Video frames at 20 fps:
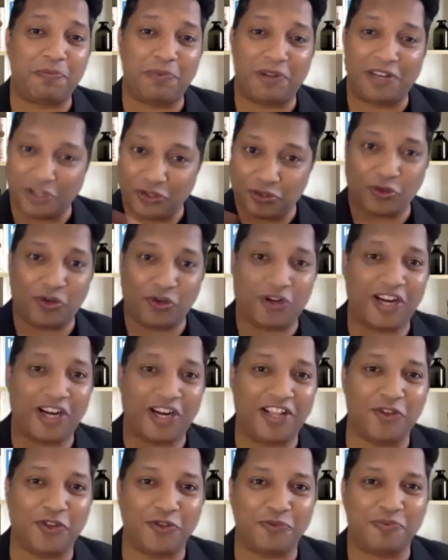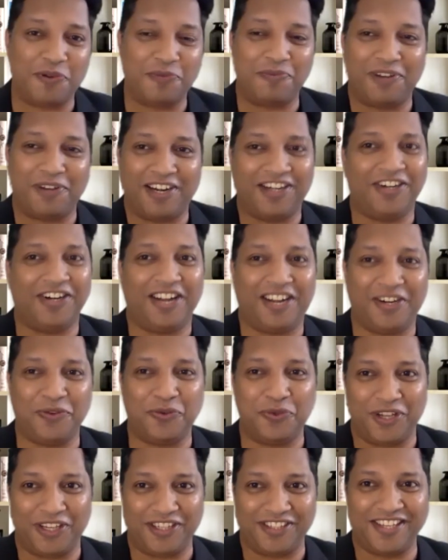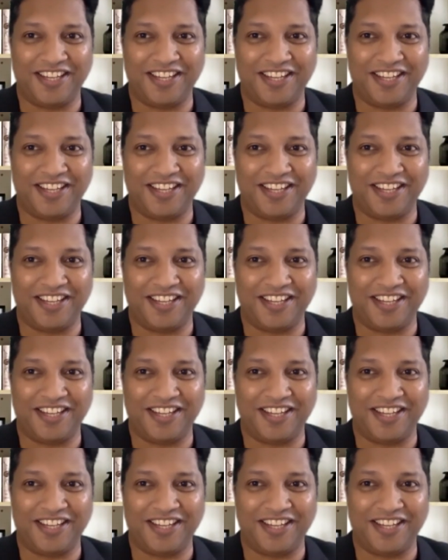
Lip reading: He should train those people and do things.